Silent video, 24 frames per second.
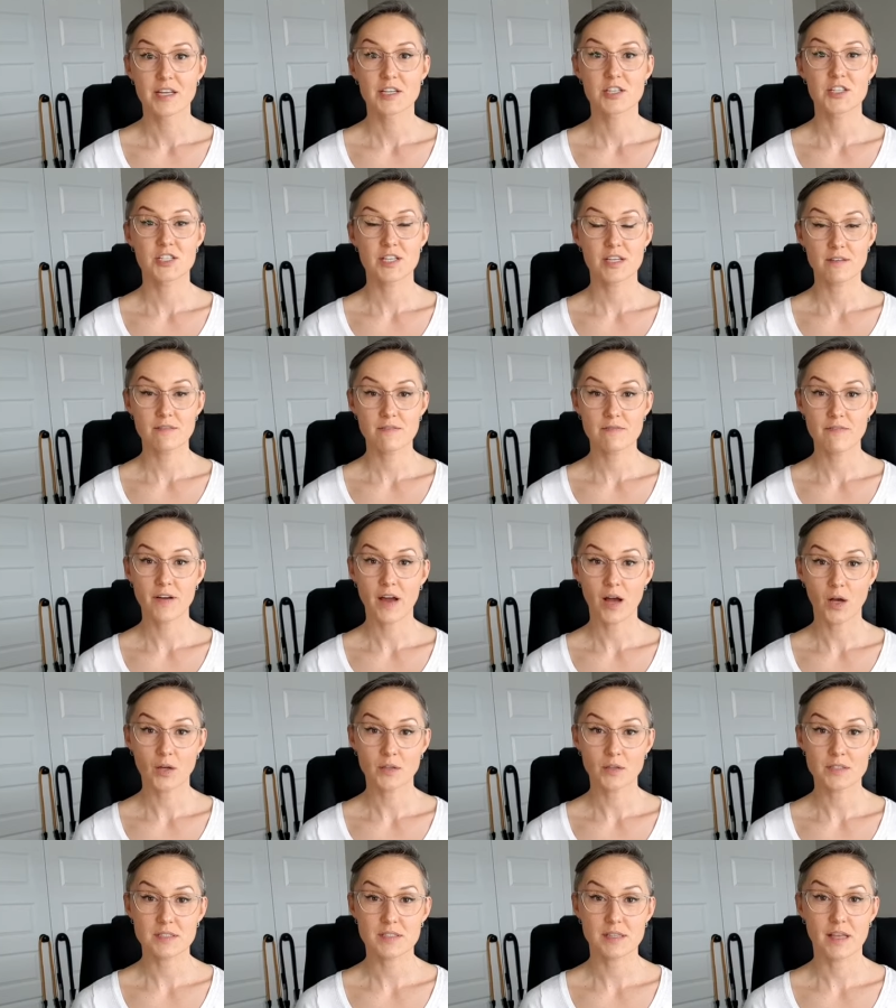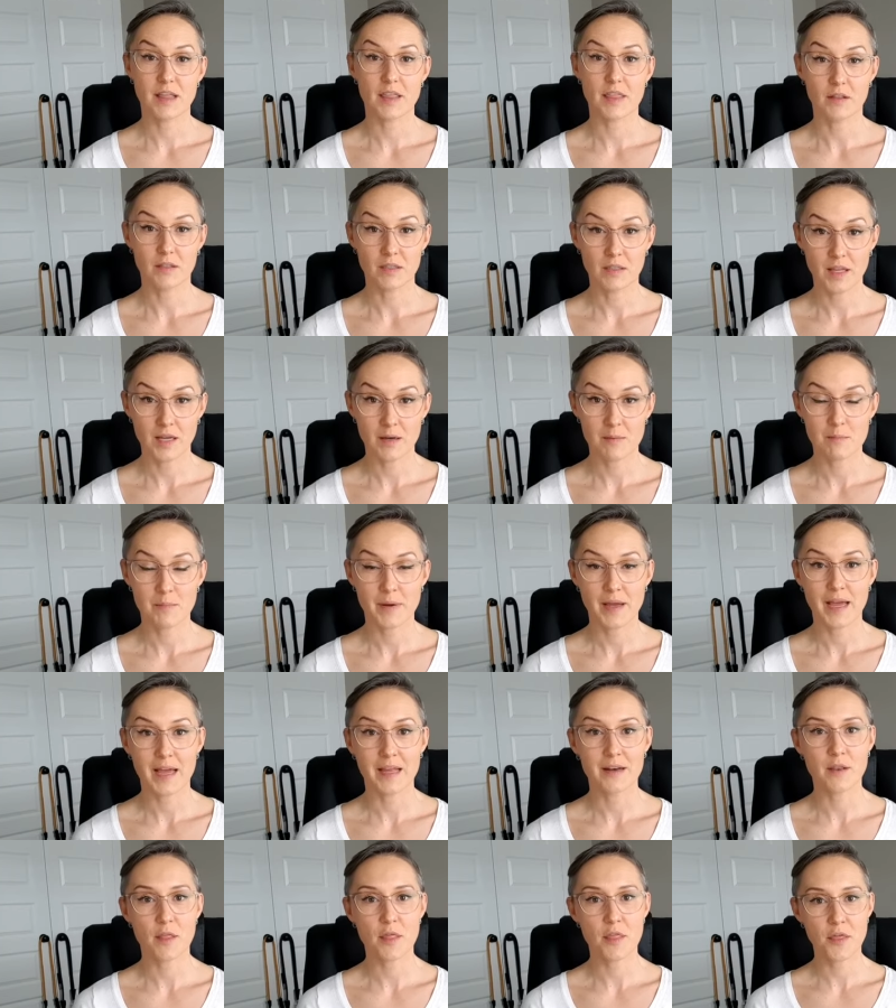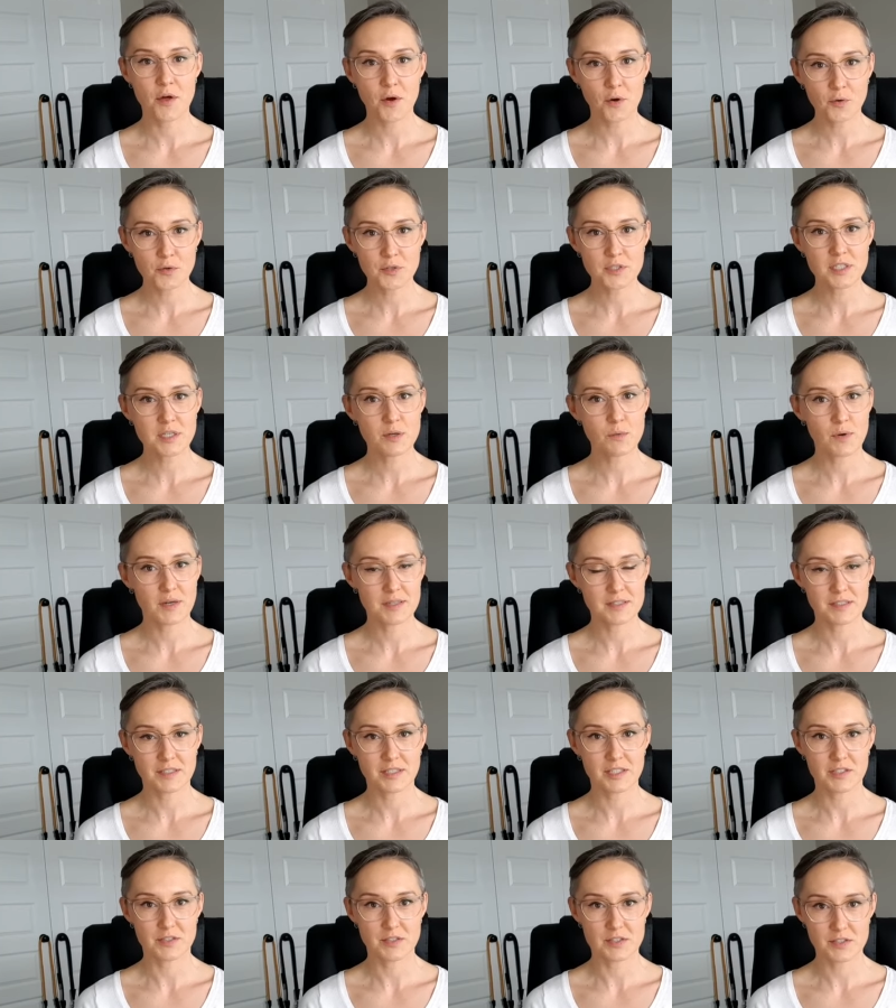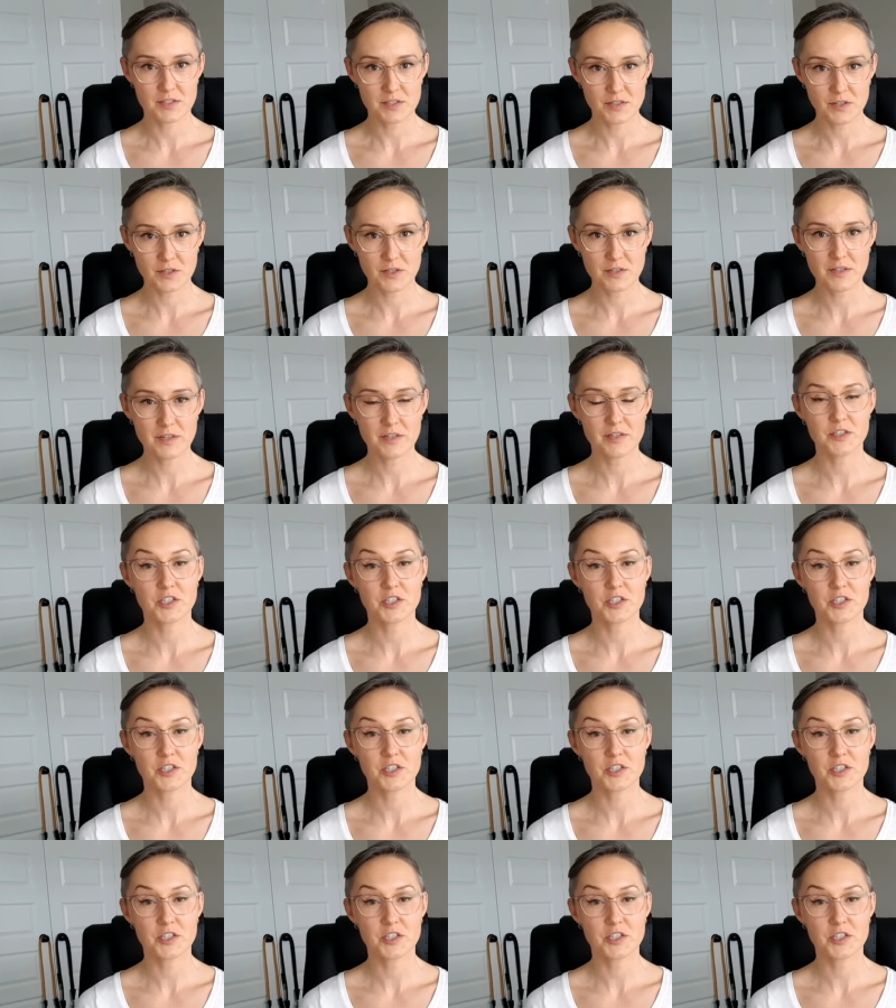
she felt the lump, and though she wasn't concerned,